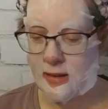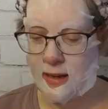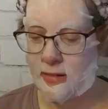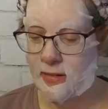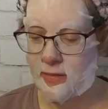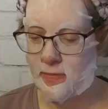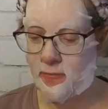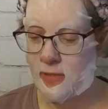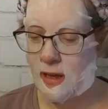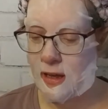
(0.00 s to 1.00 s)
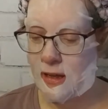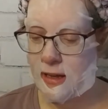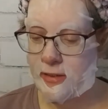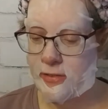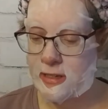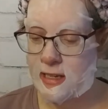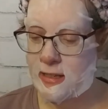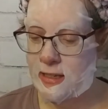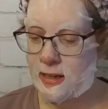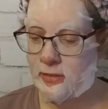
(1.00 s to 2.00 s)
I don't. It's for
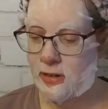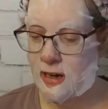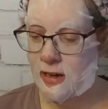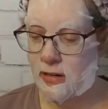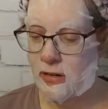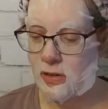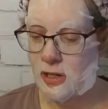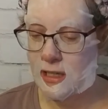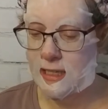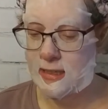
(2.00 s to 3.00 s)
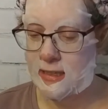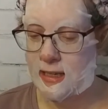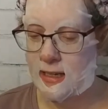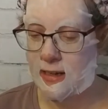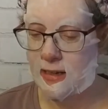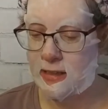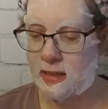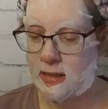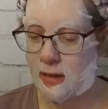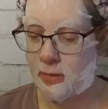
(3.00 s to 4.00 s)
sensitive, dry, or oily skin.
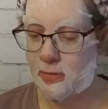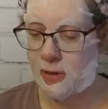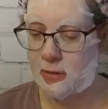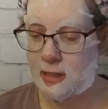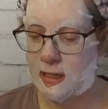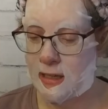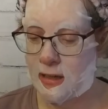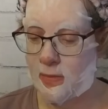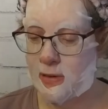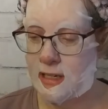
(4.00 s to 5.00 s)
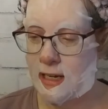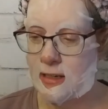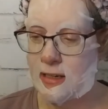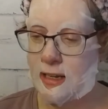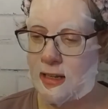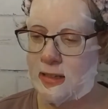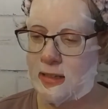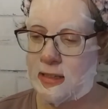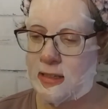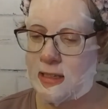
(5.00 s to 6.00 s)
It's supposed to heal, protect, and
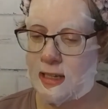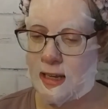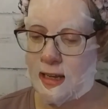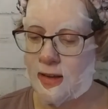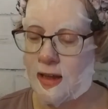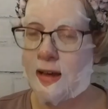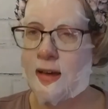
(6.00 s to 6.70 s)
sustain.